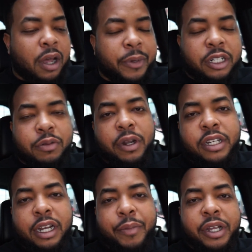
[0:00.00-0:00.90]
I just
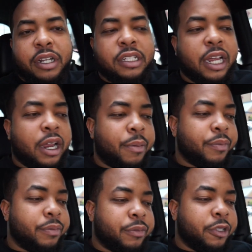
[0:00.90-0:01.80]
wanna take a minute to say
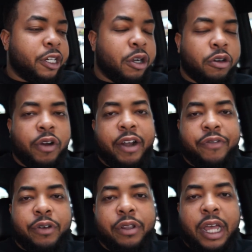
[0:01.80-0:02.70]
I'm, you know,
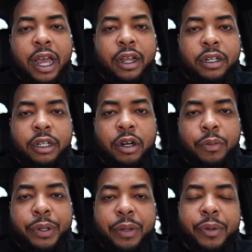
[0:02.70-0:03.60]
grateful that, you
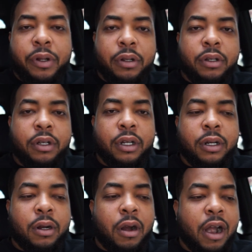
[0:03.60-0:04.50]
know, people
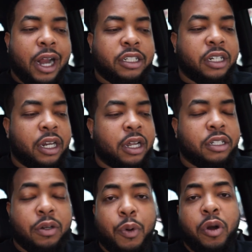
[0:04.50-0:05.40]
are actually
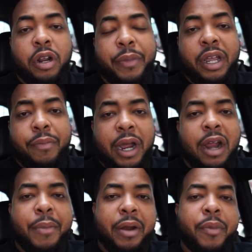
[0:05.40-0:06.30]
supporting me and
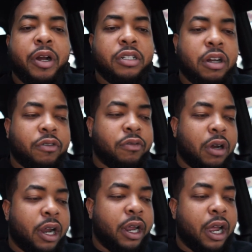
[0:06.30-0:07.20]
buying my merch.
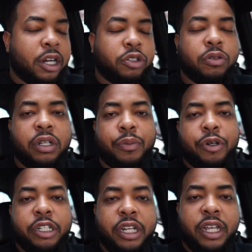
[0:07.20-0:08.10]
I truly
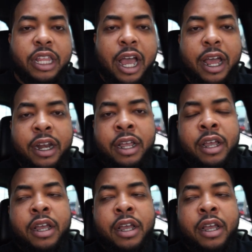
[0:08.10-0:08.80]
appreciate that.